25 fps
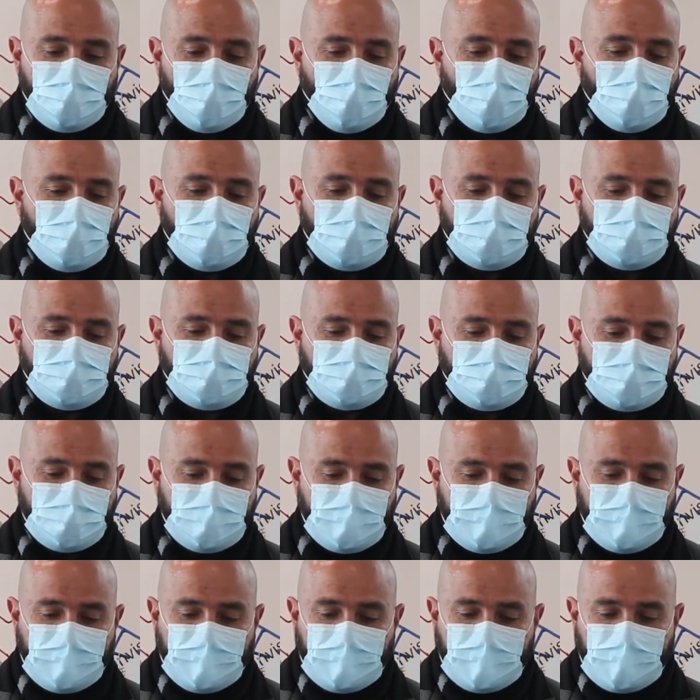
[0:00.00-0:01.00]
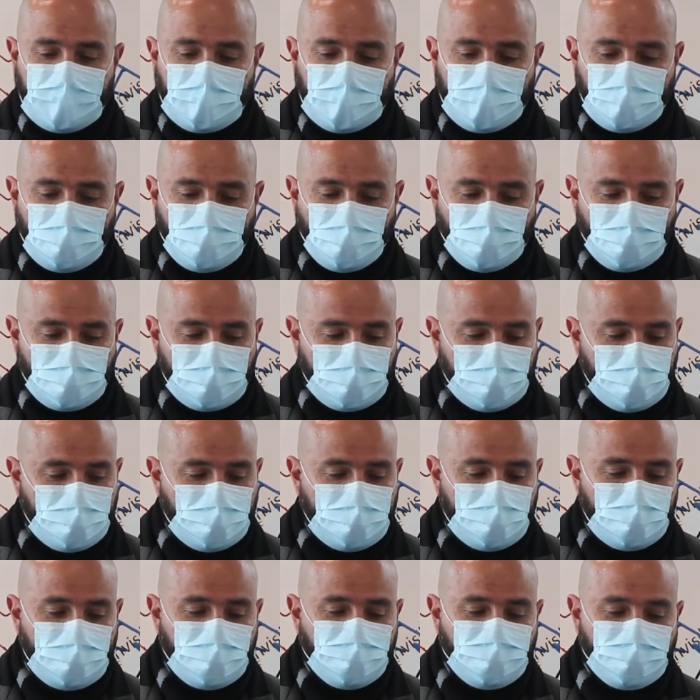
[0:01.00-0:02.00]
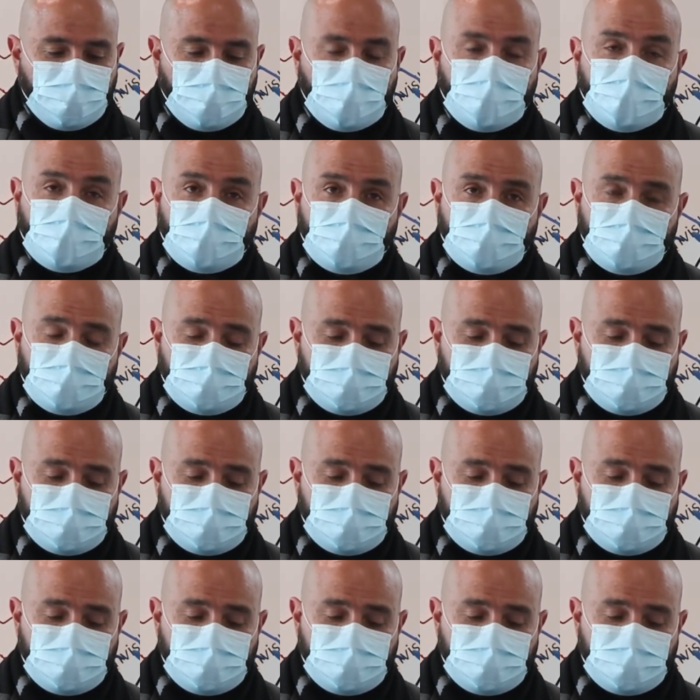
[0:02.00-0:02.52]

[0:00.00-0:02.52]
was, and who needed a friend.